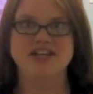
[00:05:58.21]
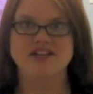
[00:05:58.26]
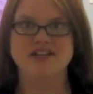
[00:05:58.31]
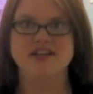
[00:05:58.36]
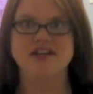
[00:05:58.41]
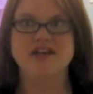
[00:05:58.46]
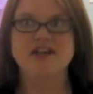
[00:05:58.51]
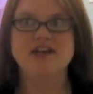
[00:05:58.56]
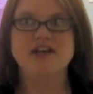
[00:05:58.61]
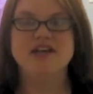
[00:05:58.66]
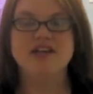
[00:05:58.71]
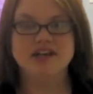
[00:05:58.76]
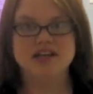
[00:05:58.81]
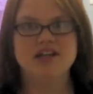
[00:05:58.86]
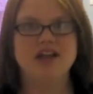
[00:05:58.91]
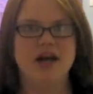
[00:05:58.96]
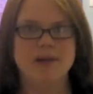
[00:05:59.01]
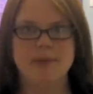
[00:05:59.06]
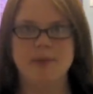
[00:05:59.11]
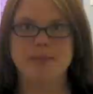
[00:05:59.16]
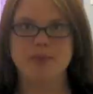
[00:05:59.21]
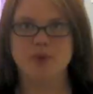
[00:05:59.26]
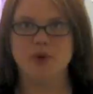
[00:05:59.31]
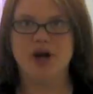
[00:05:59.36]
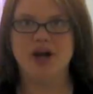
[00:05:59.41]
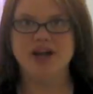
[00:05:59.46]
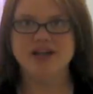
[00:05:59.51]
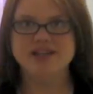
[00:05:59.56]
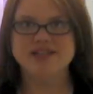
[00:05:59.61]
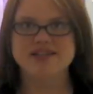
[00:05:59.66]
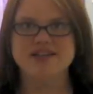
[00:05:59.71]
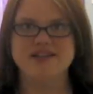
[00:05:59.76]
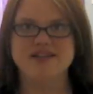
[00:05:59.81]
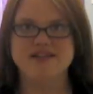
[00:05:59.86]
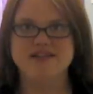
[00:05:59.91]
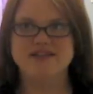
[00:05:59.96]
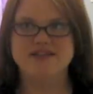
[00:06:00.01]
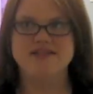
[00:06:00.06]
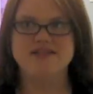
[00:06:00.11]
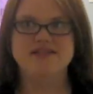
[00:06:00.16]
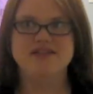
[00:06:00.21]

to climb up rocks and,